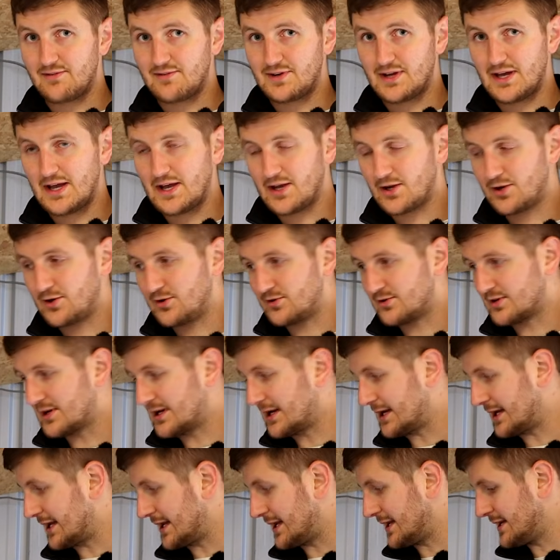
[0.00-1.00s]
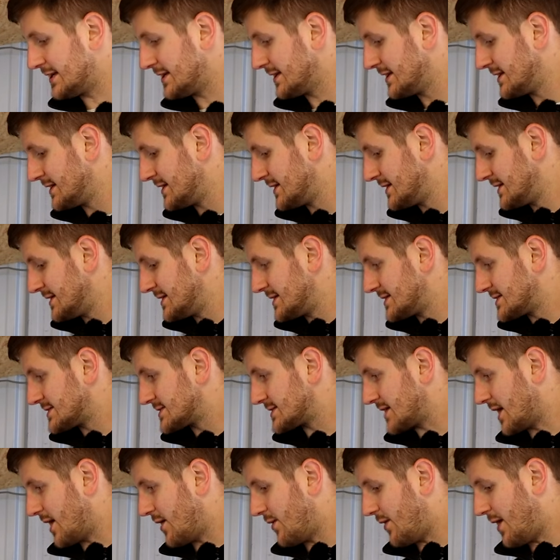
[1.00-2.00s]
it a good clean.
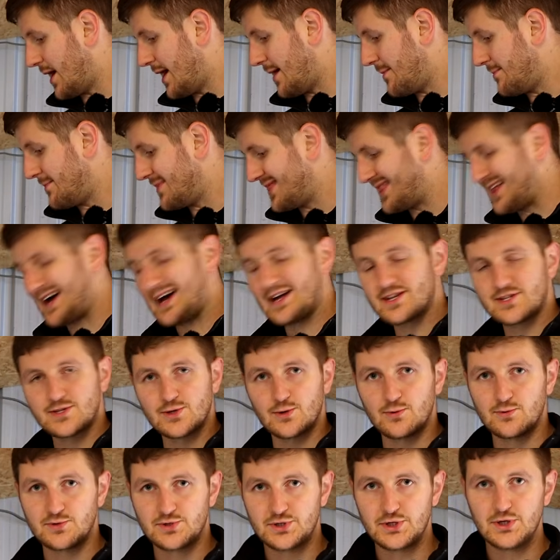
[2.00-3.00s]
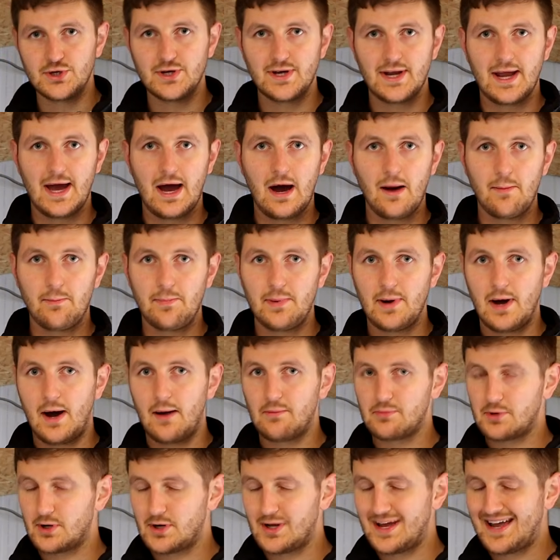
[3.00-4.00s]
So that's all done now, but
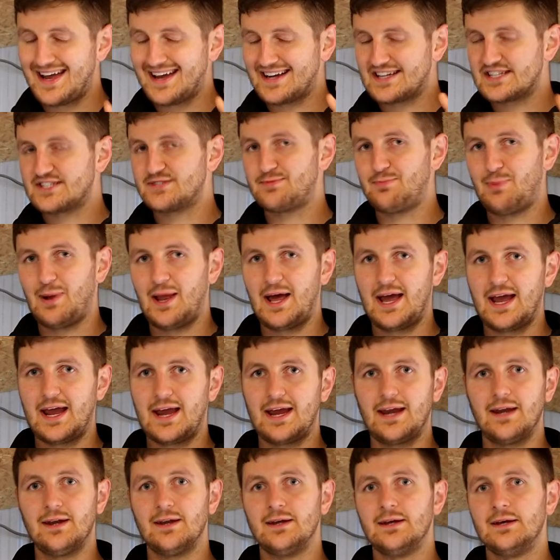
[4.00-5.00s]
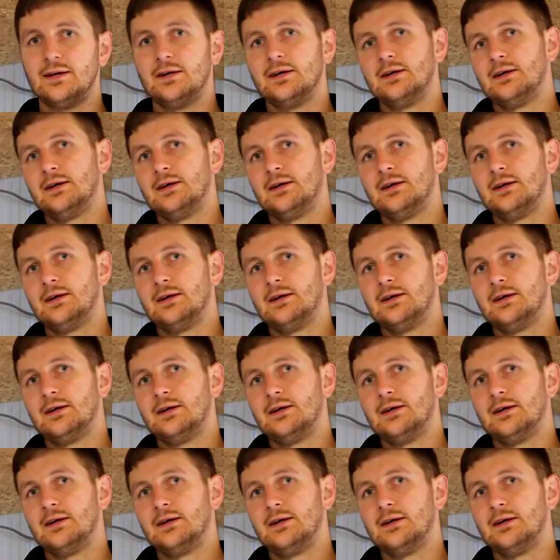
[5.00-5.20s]
I'm going to explain